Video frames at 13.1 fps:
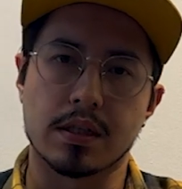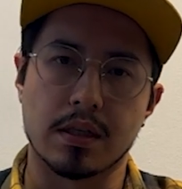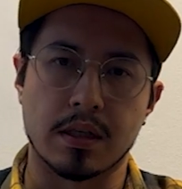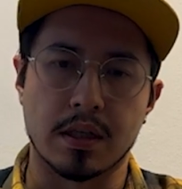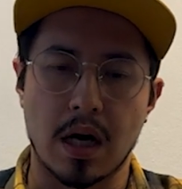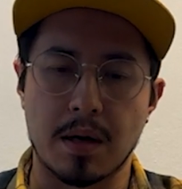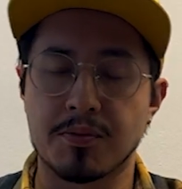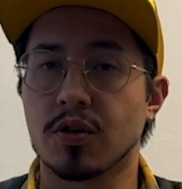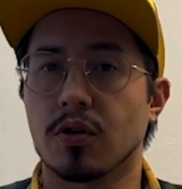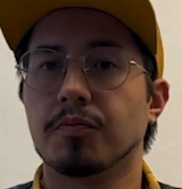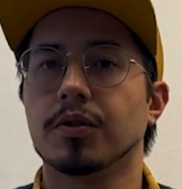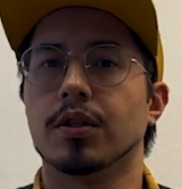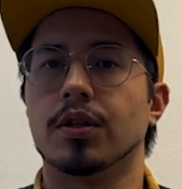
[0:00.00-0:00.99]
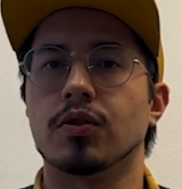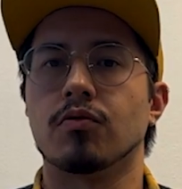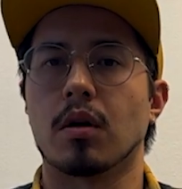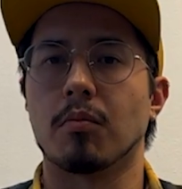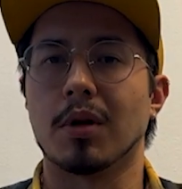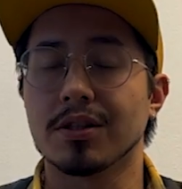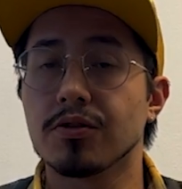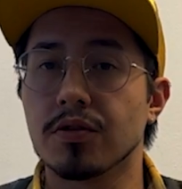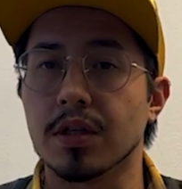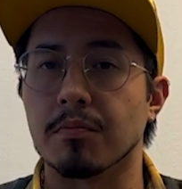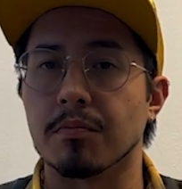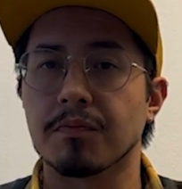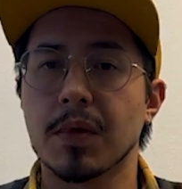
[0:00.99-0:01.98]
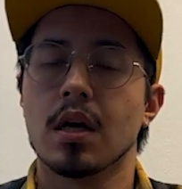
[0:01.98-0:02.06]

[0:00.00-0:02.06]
absorbed into our bloodstream.